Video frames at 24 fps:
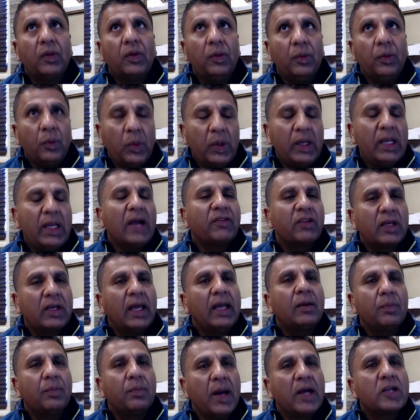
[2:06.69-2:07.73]
we have to
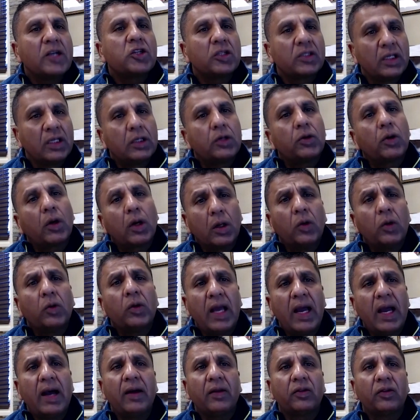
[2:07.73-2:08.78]
take measures into our own
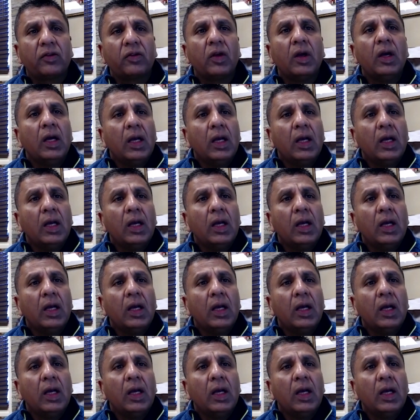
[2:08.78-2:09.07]
hands